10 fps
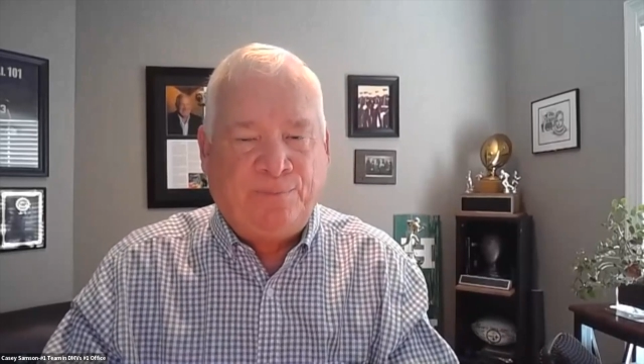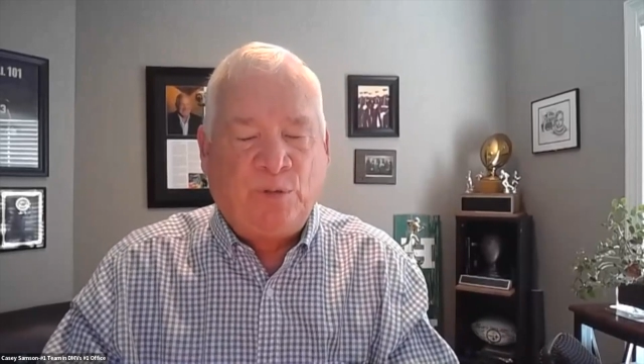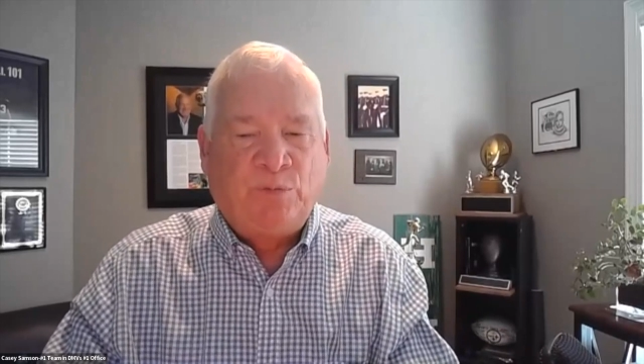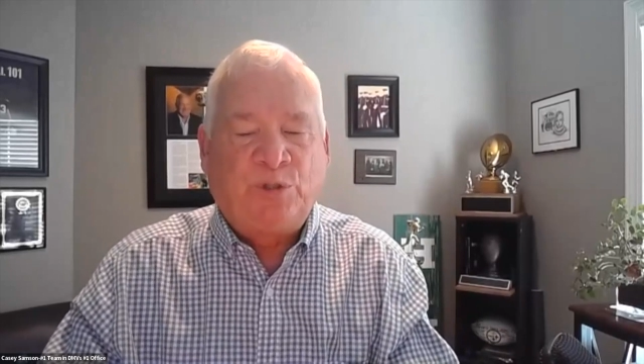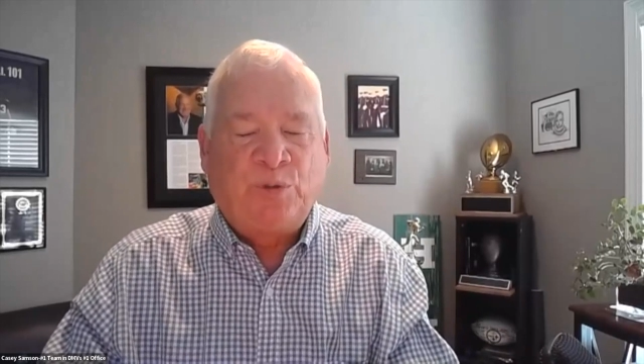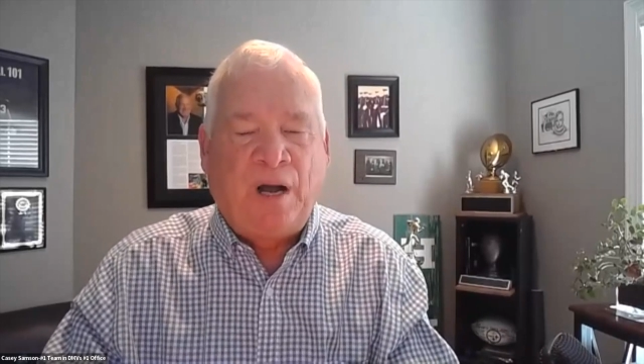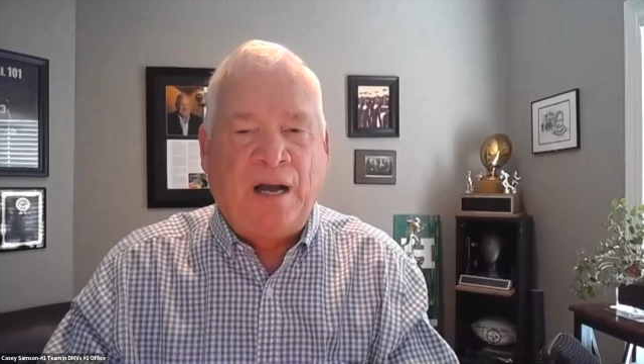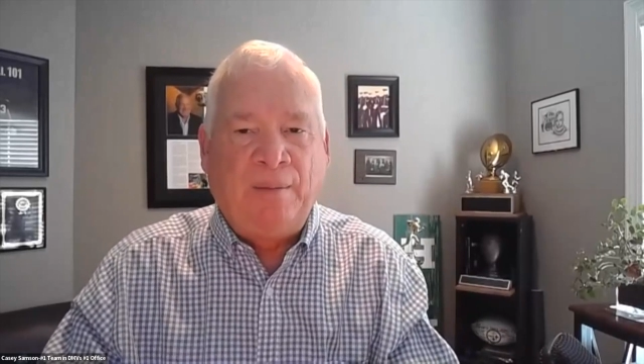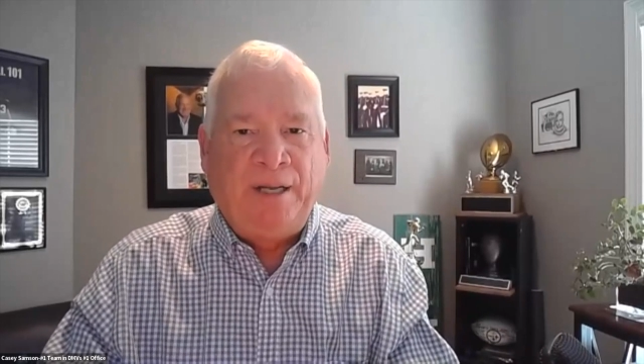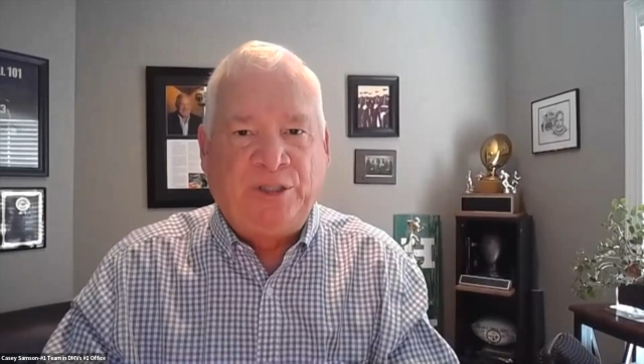We're
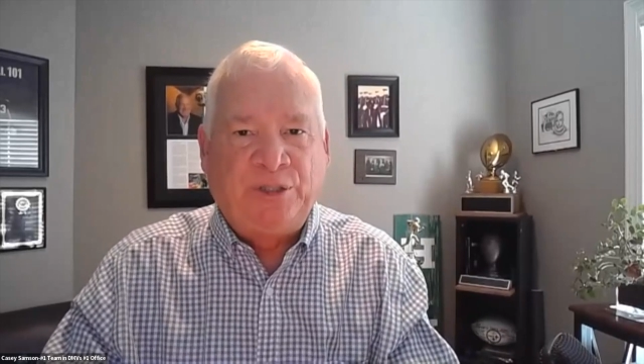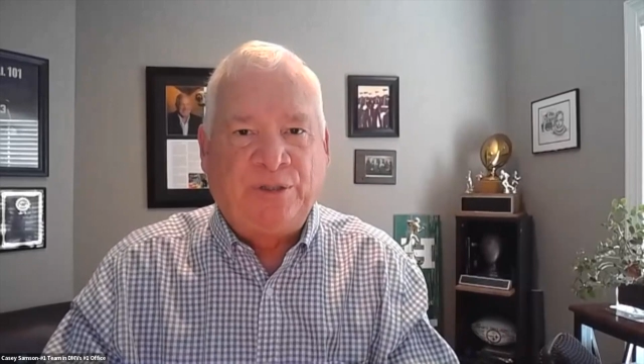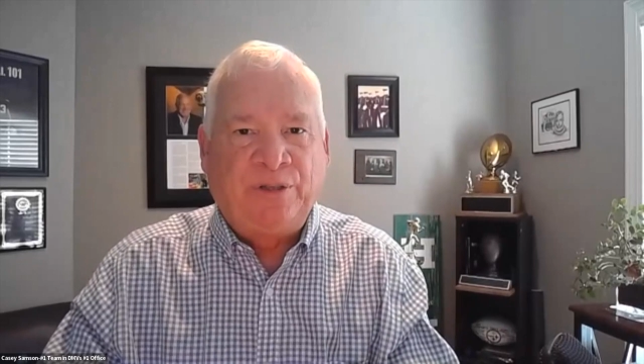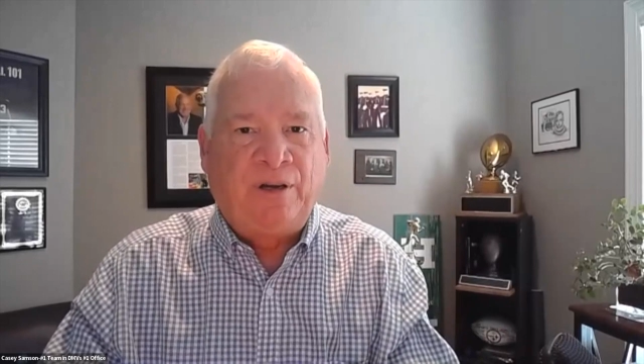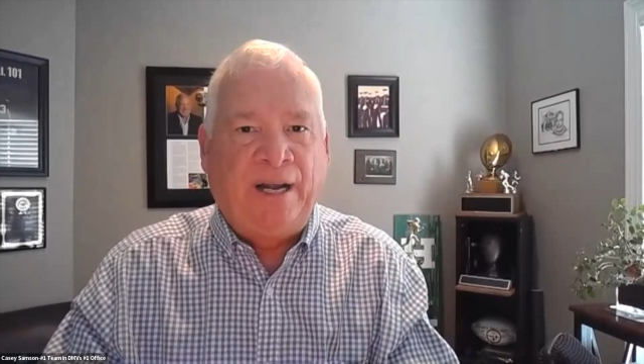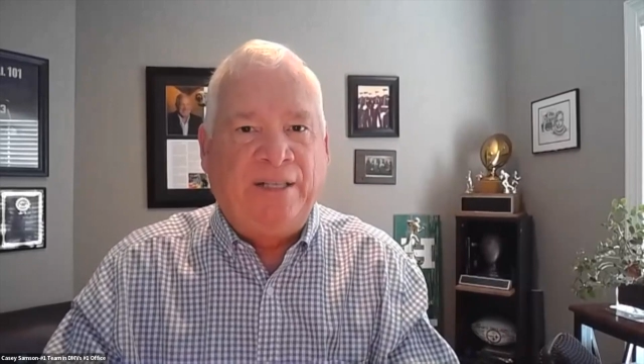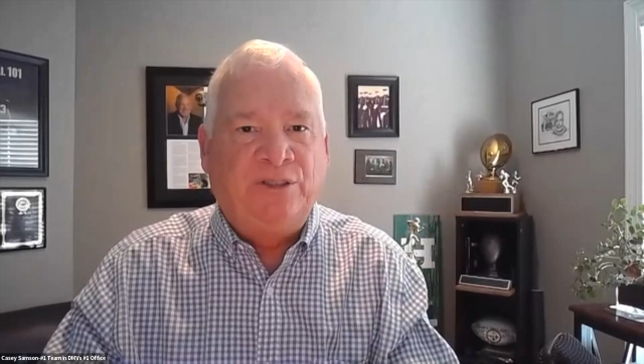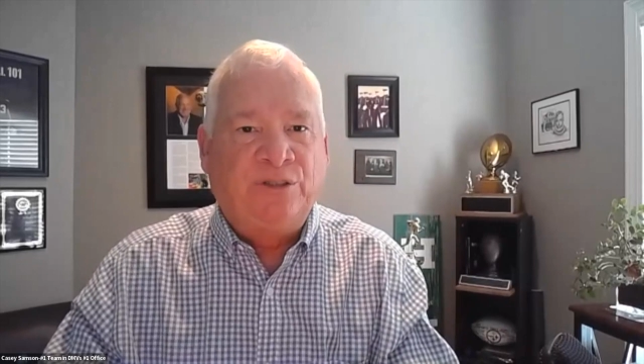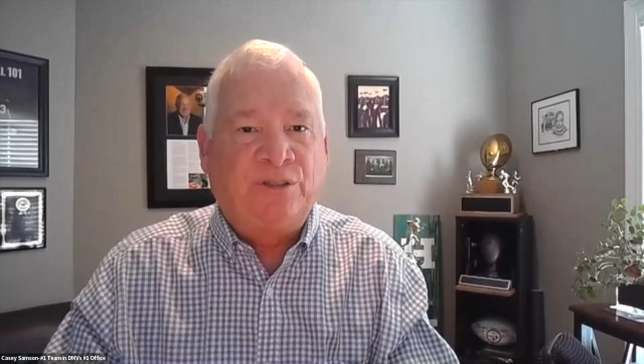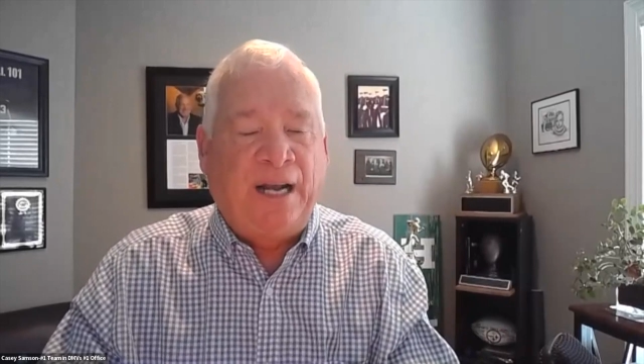trying to make sure that our
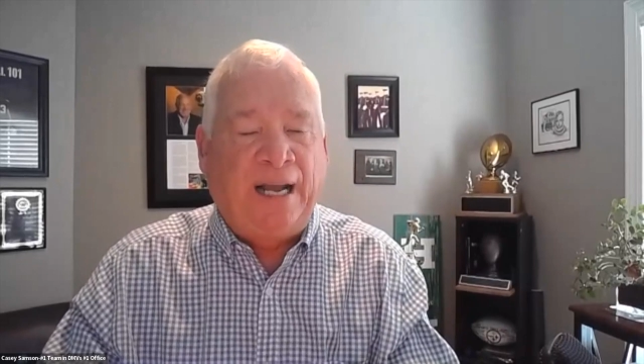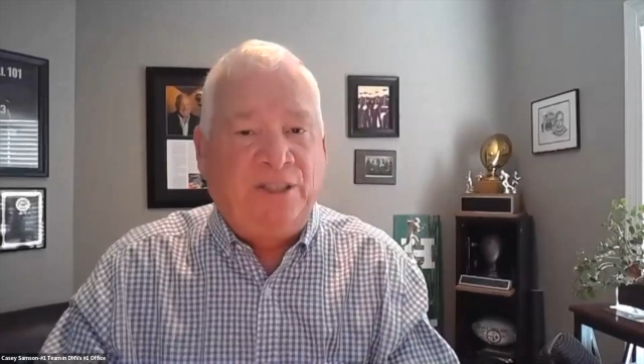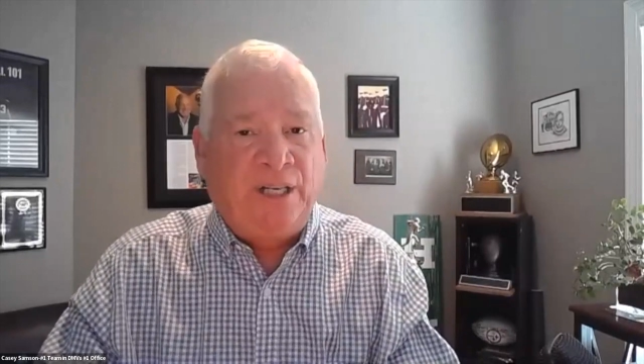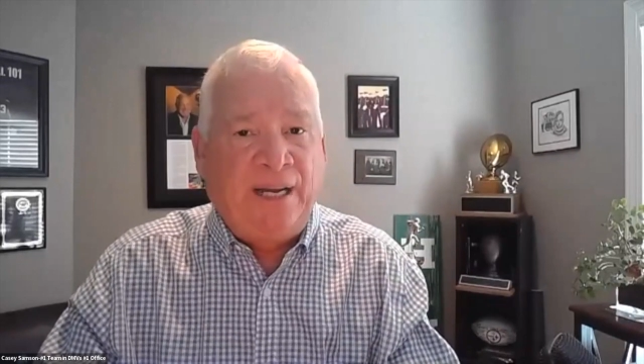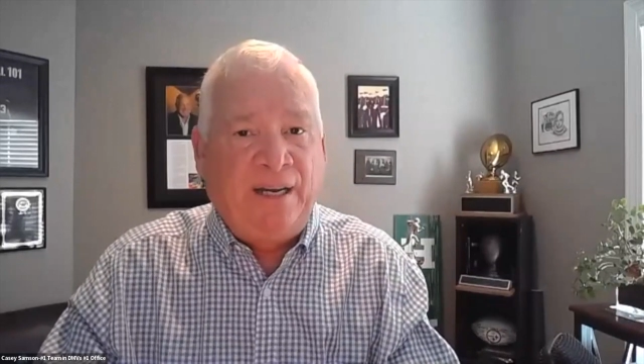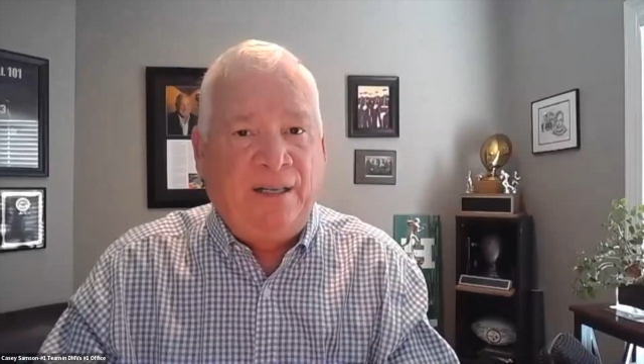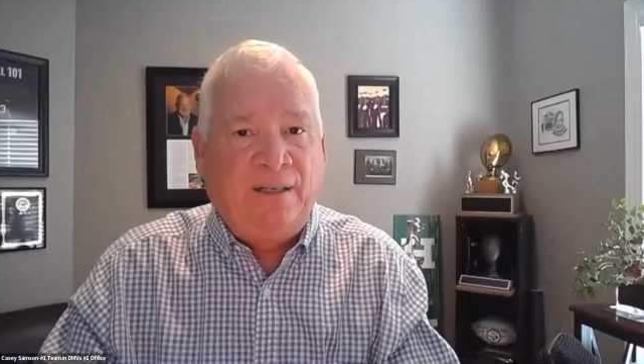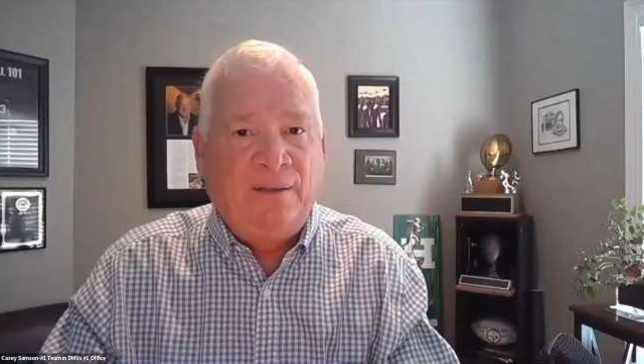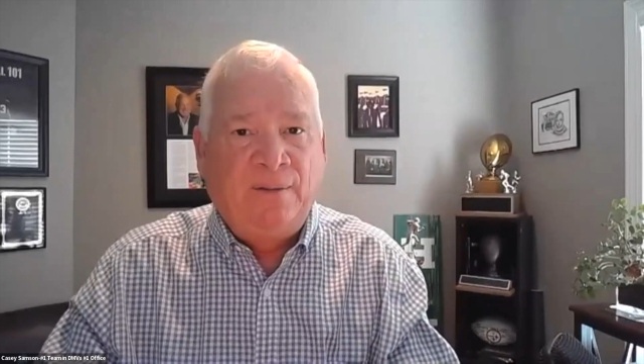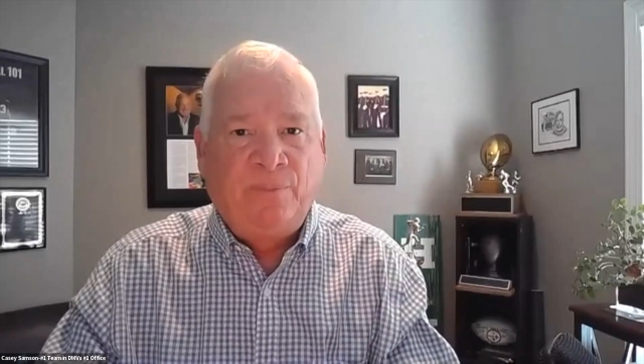agents are educated.